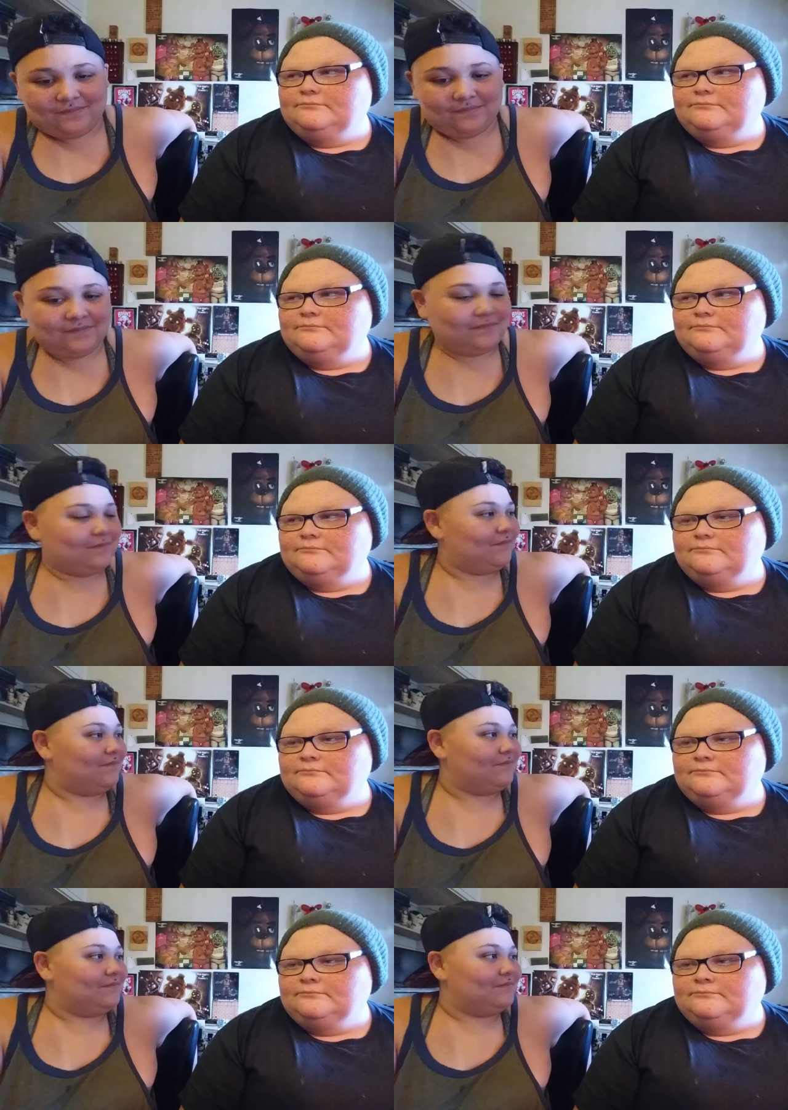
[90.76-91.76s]

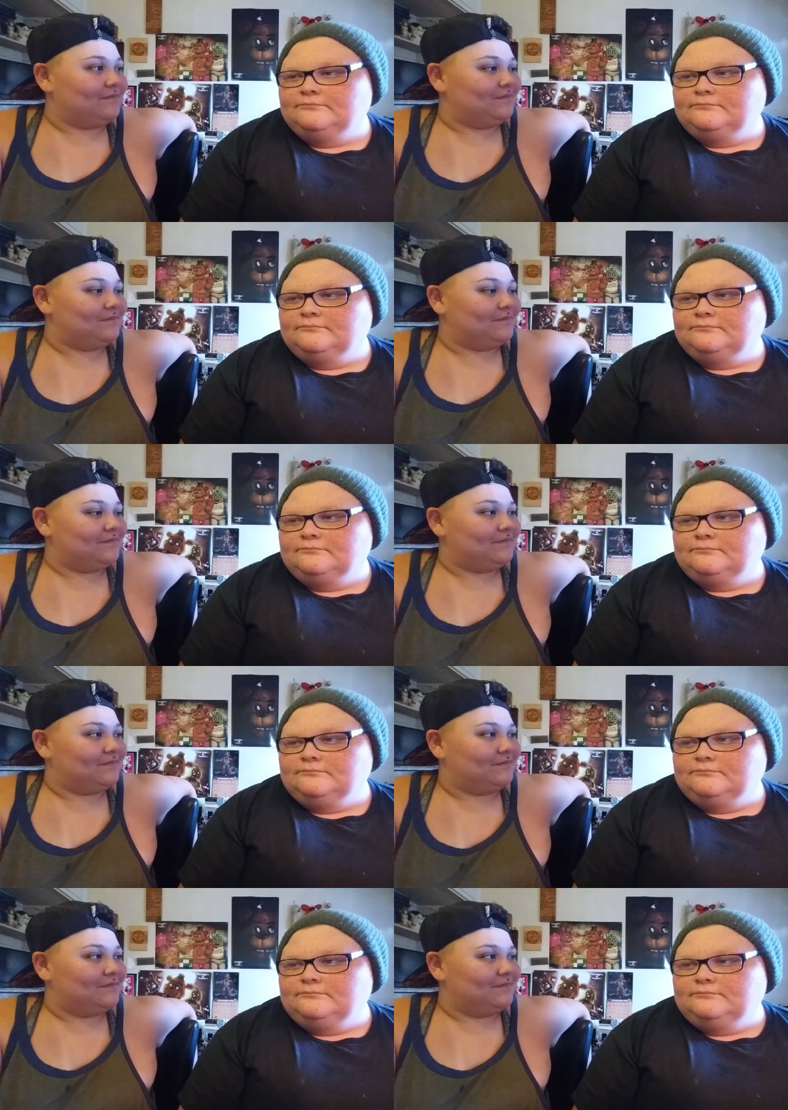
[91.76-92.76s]

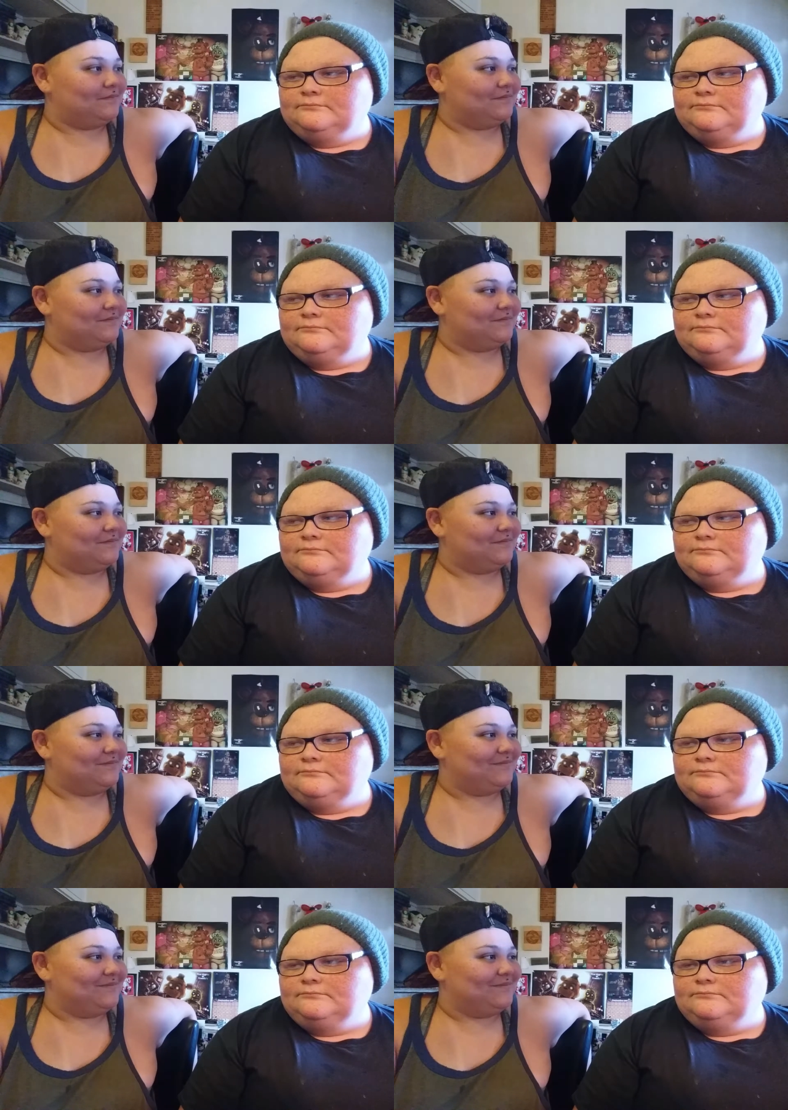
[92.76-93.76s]

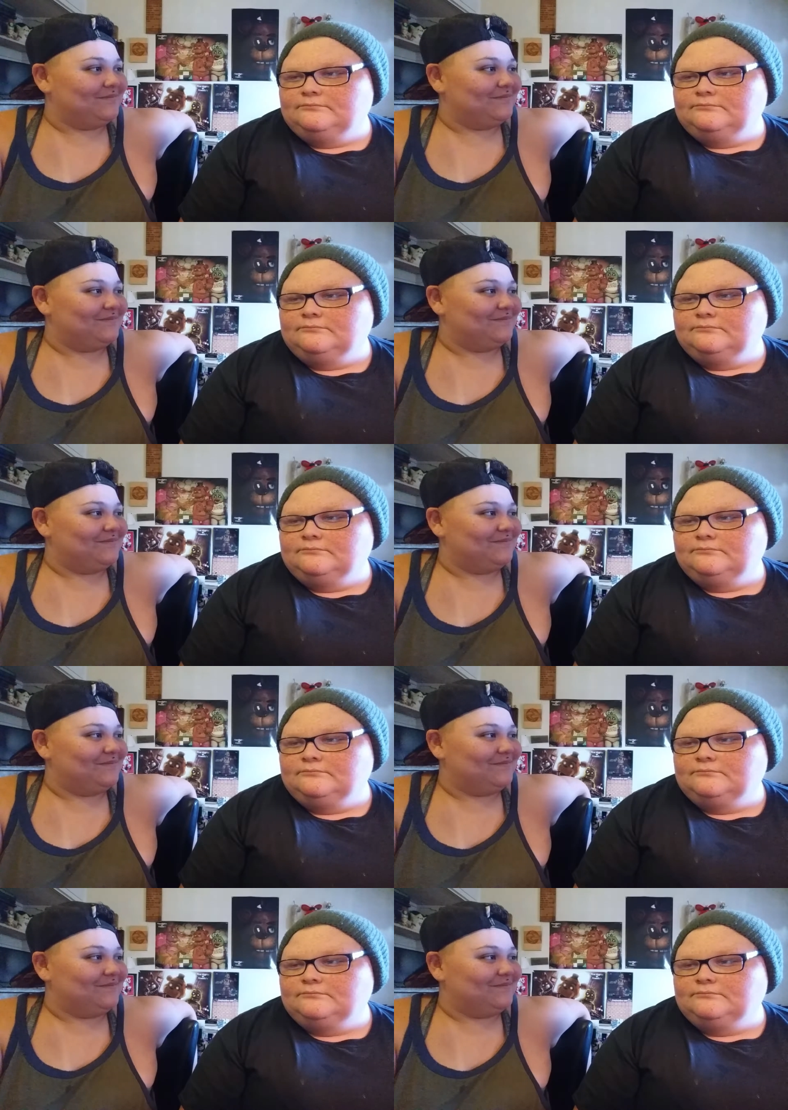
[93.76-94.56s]
(no one is talking)